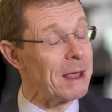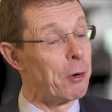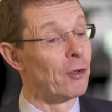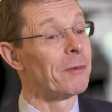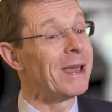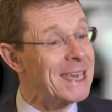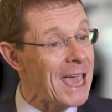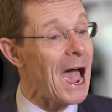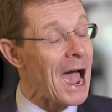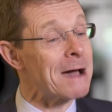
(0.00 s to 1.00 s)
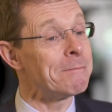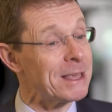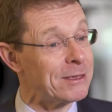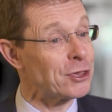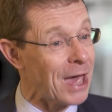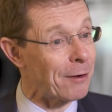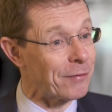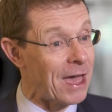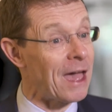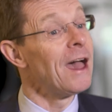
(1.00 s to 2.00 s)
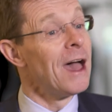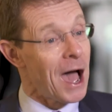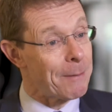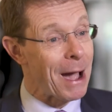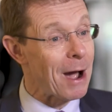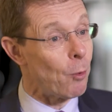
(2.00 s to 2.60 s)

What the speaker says: important that we get our message out there about